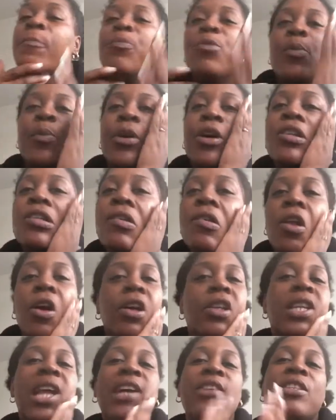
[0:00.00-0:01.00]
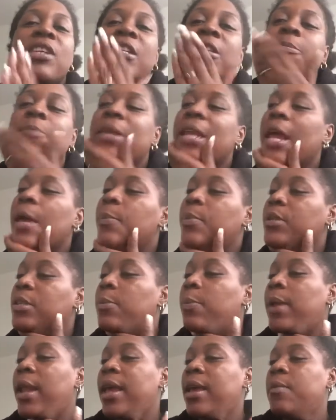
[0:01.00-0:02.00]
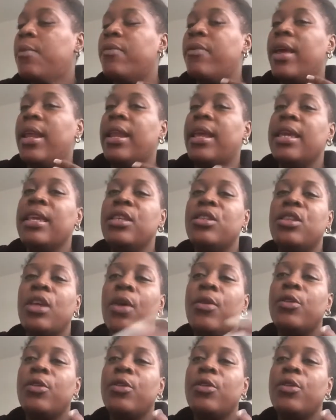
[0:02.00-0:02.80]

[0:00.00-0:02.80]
because of lockdown, she hasn't been able to play with any. So